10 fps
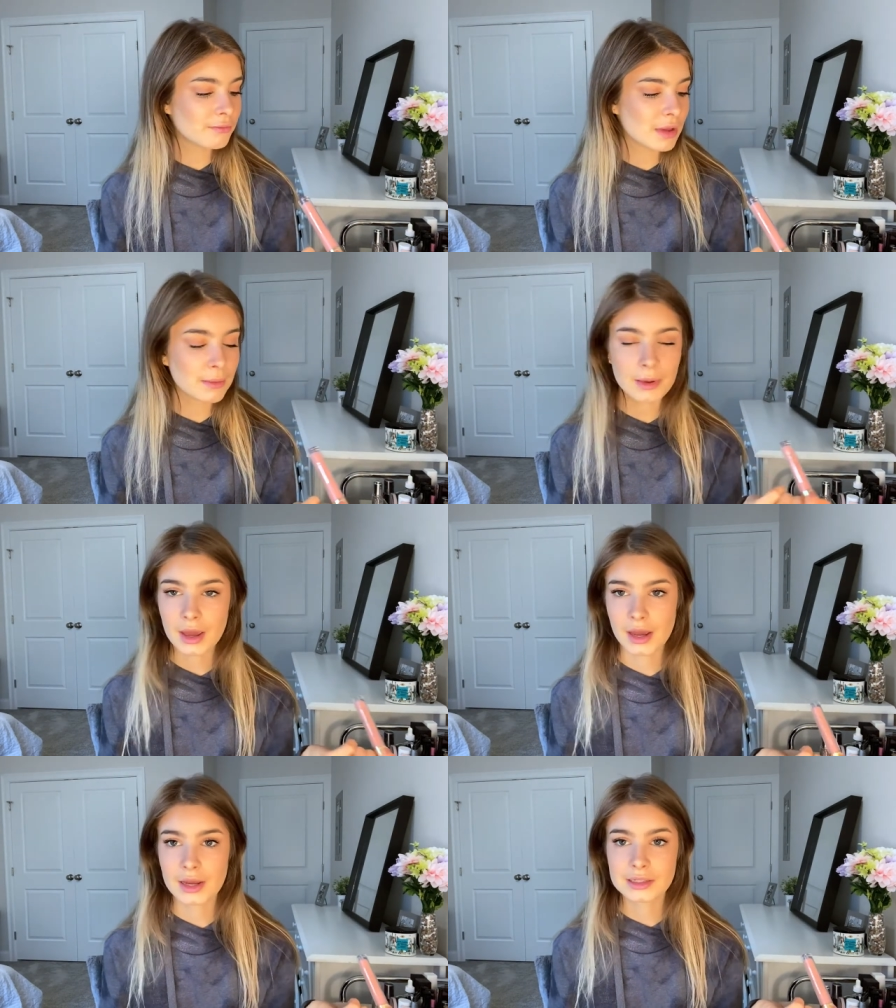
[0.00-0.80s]
Maybe I
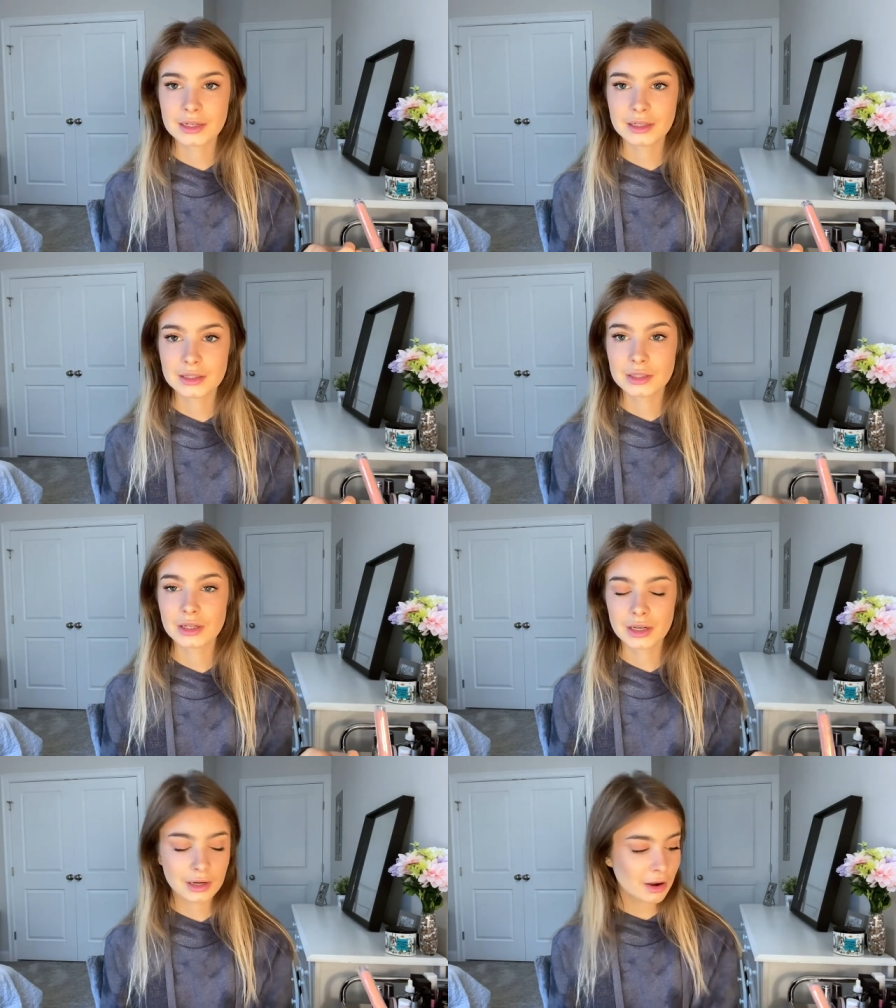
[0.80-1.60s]
accidentally
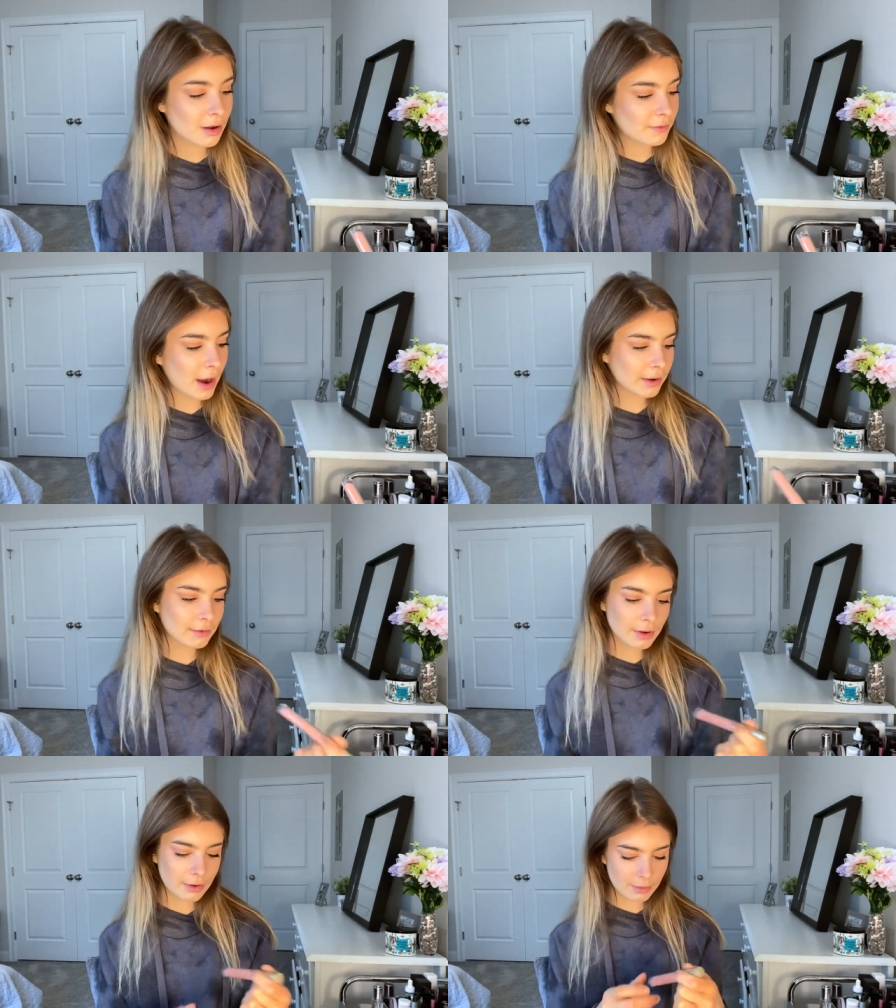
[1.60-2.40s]
took it off, I don't
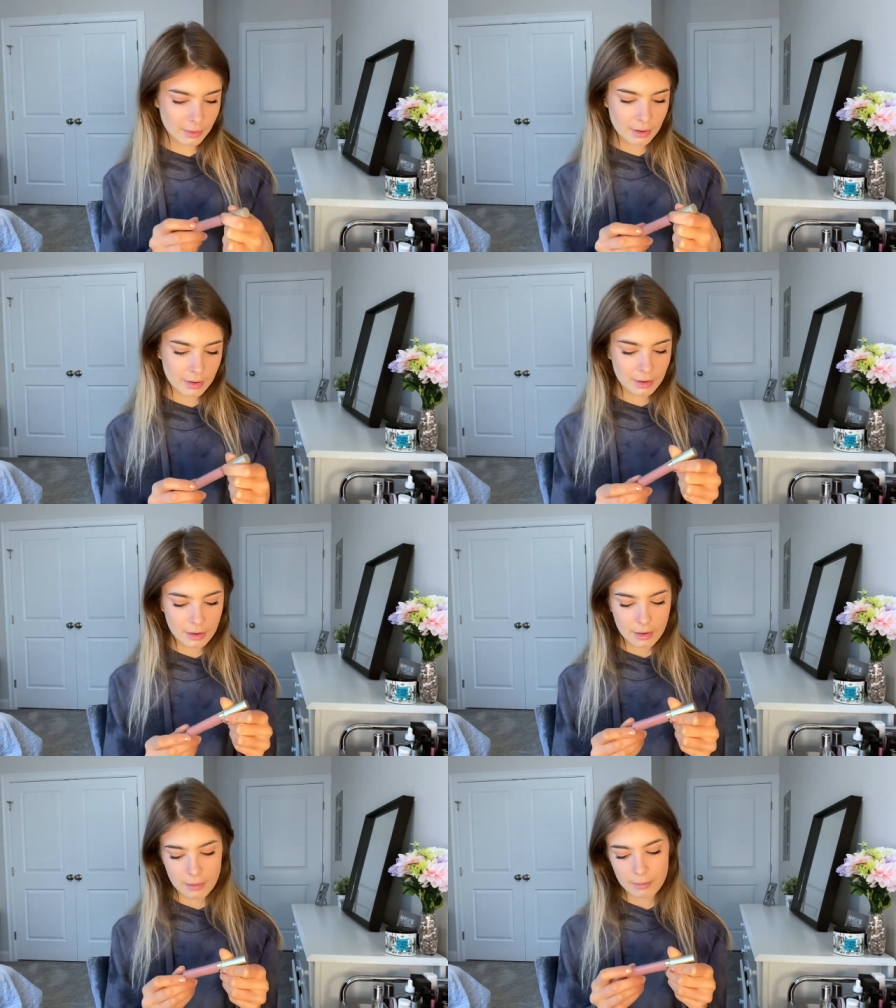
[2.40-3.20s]
know
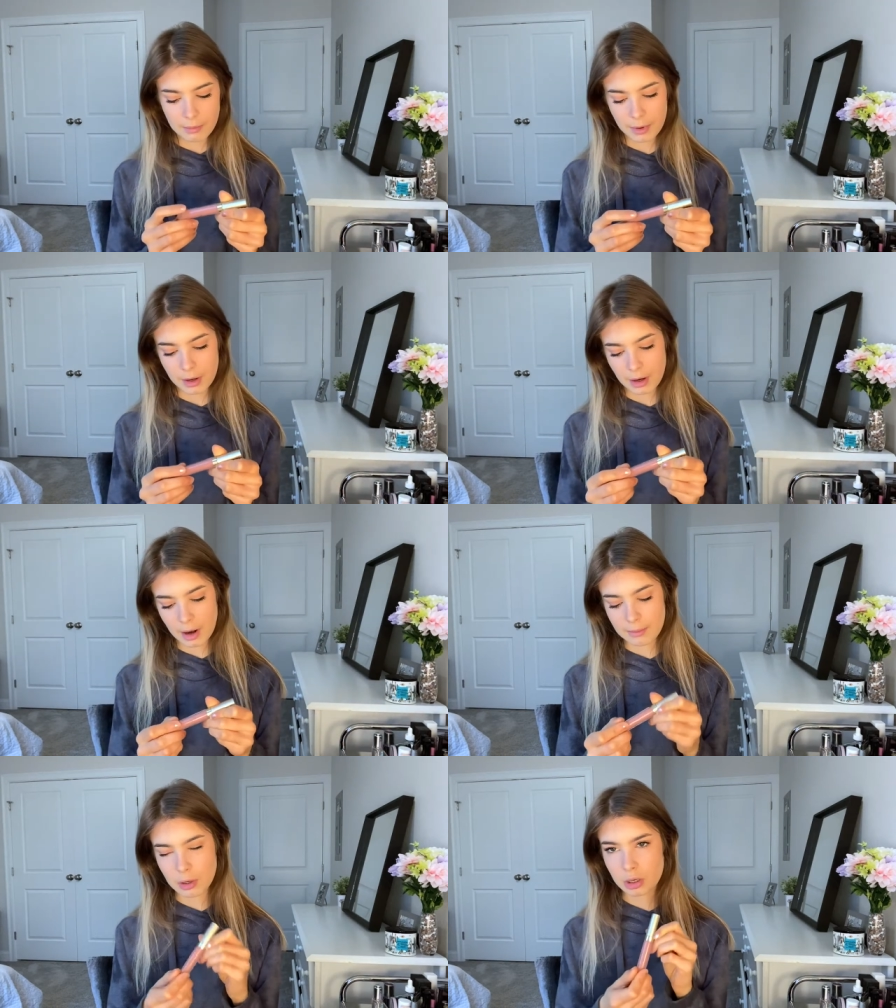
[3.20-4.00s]
but
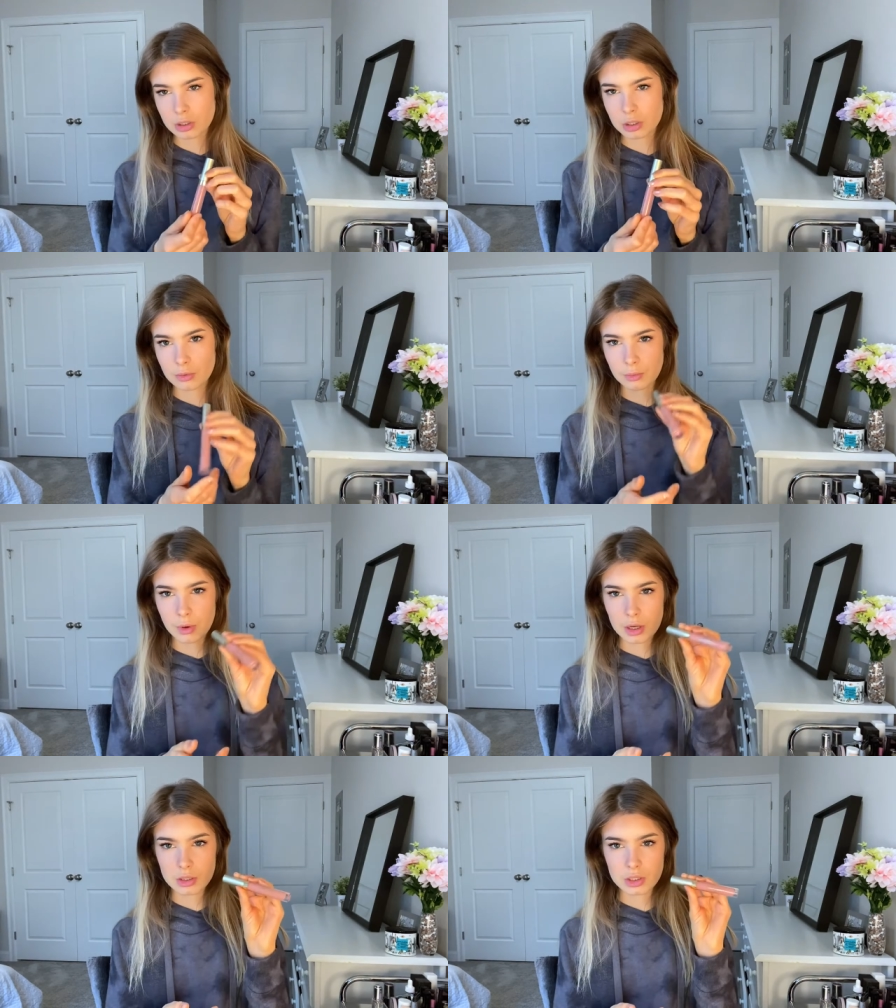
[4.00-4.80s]
I'm not sure
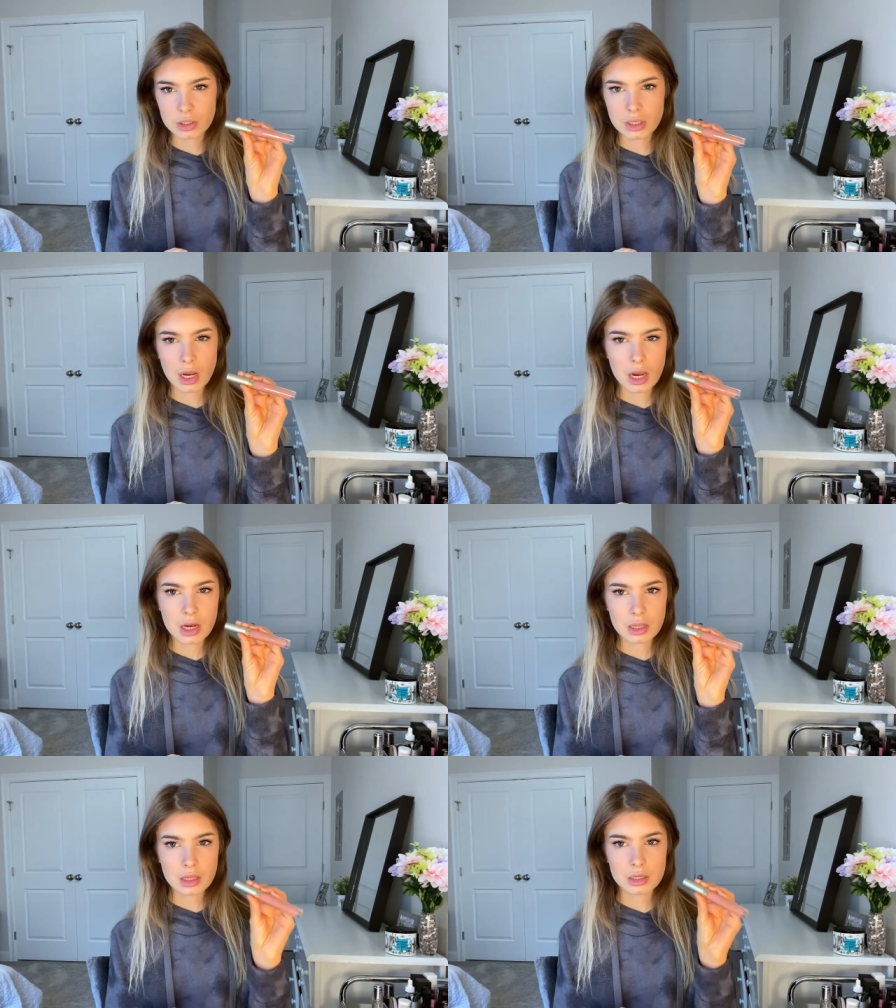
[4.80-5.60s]
what
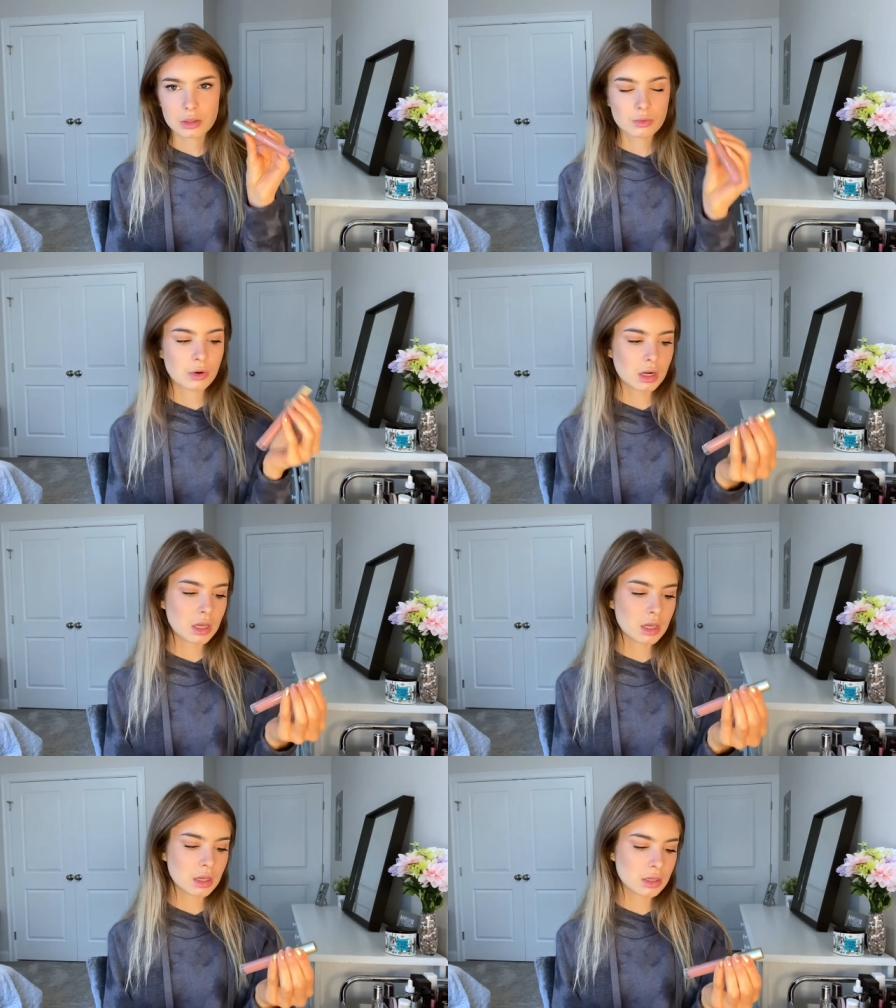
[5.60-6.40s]
shade this one
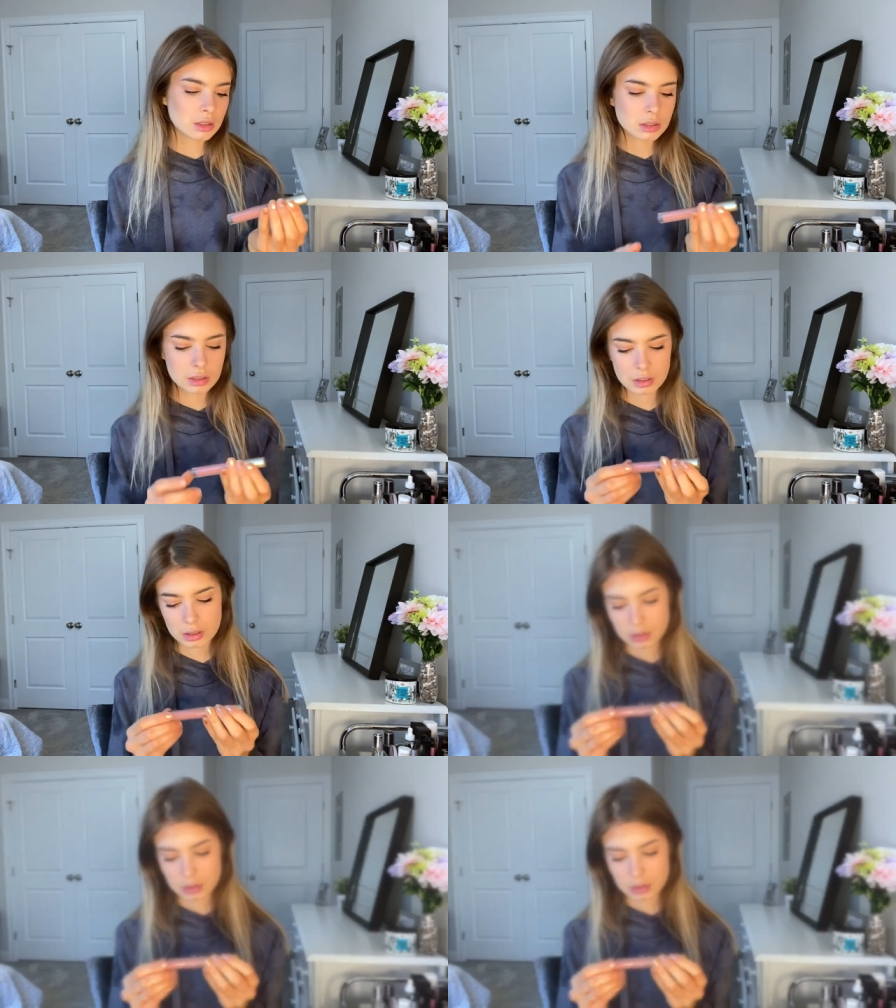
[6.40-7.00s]
is.